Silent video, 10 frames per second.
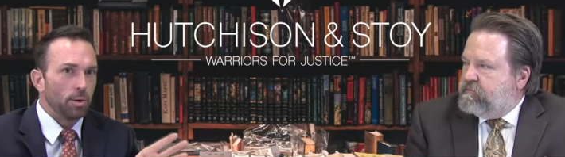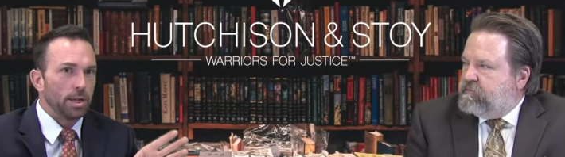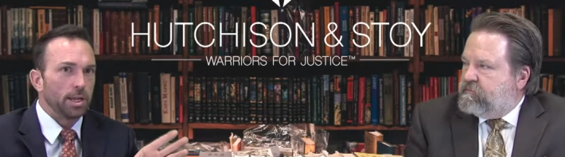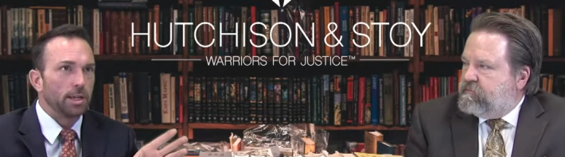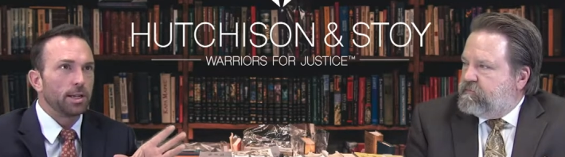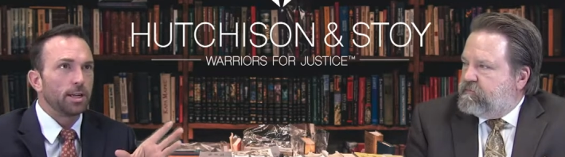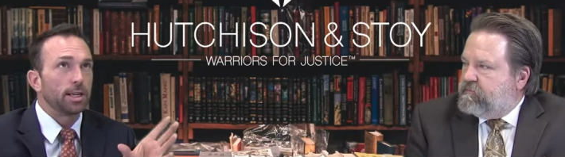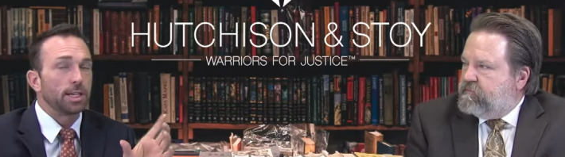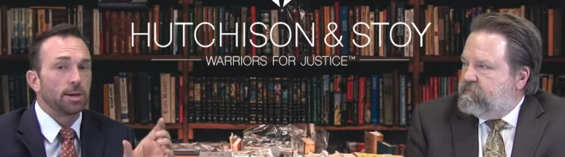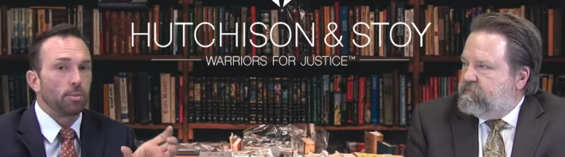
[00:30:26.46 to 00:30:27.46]
Speaker 1: We
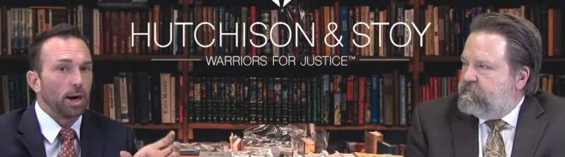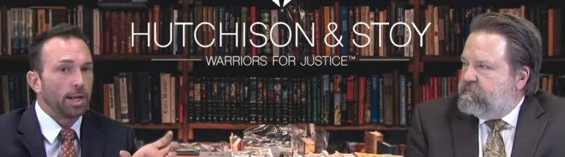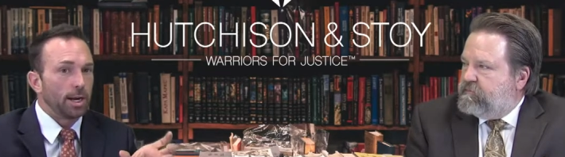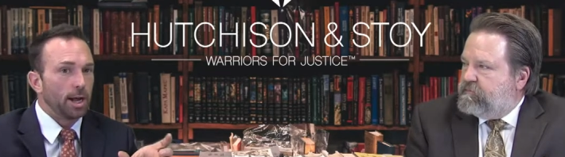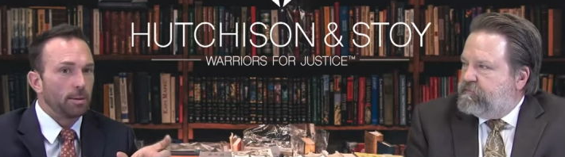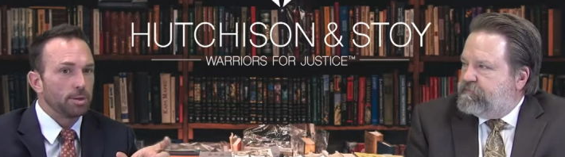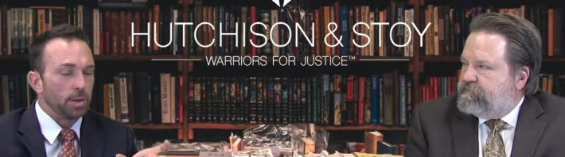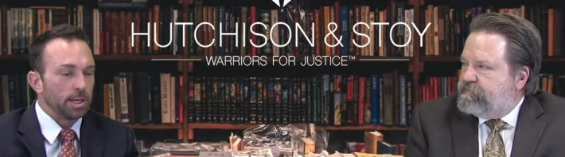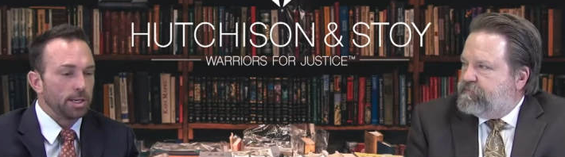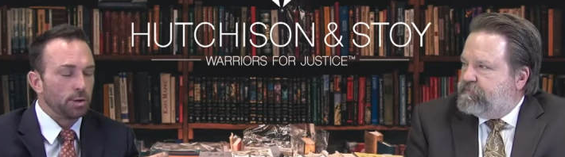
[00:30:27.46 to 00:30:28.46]
get to break it up, so
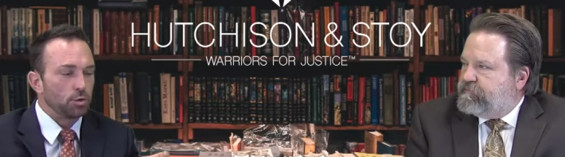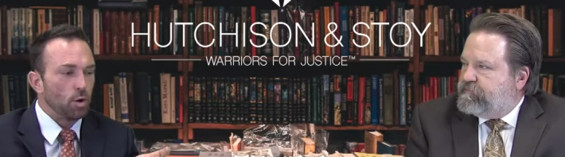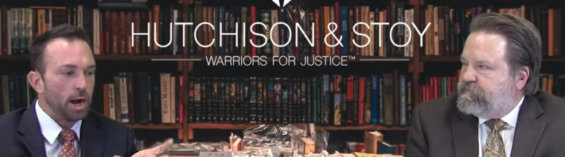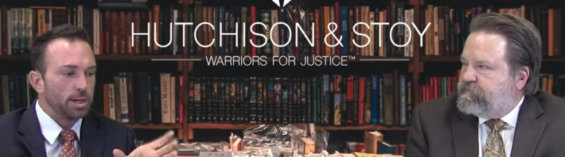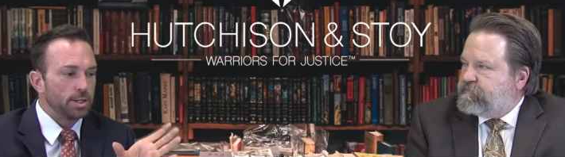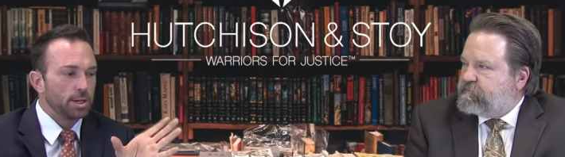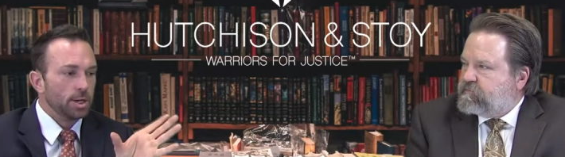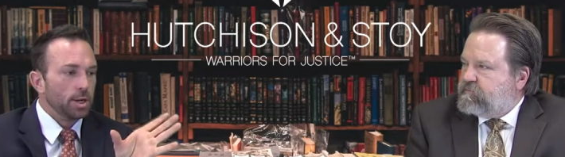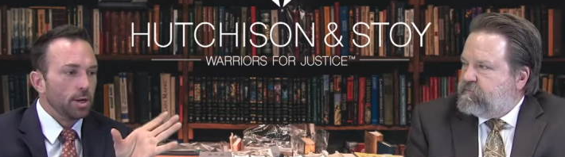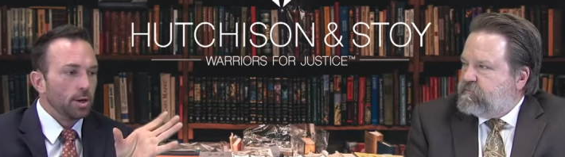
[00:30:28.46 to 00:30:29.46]
we get to go twice.
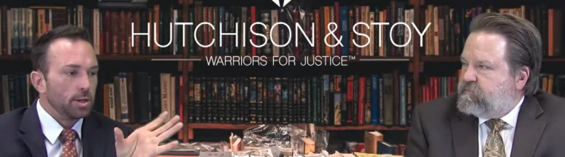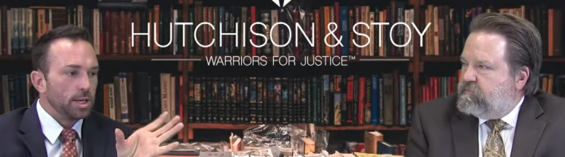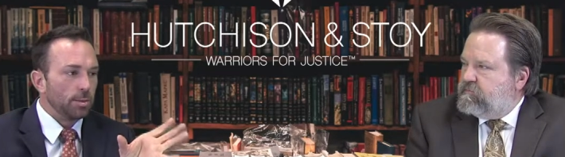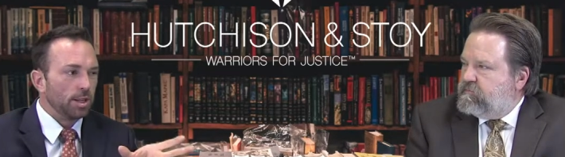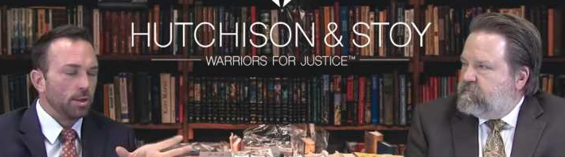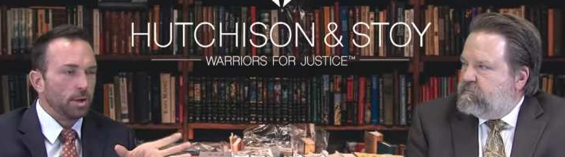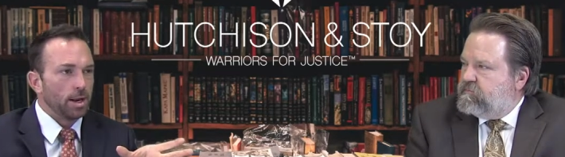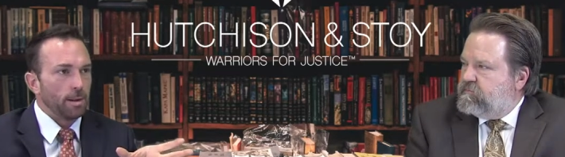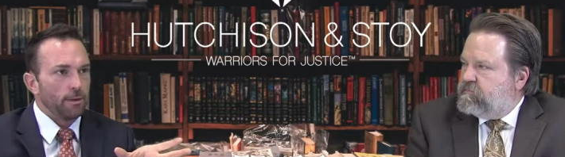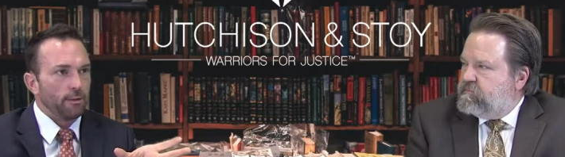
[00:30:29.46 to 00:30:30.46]
Typically, we
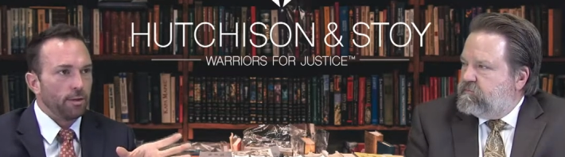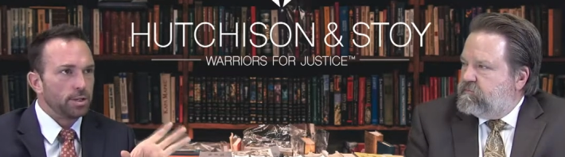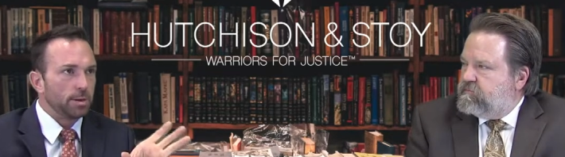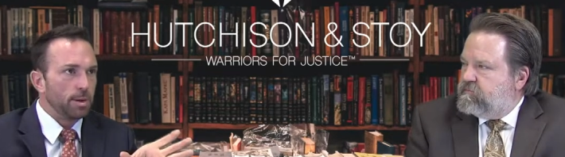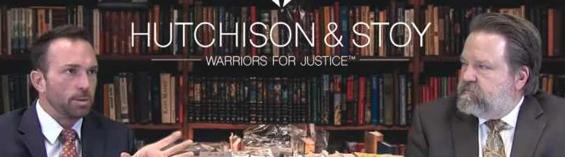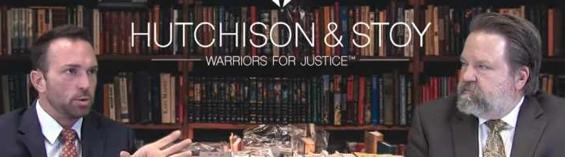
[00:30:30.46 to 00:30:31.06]
get about 15, maybe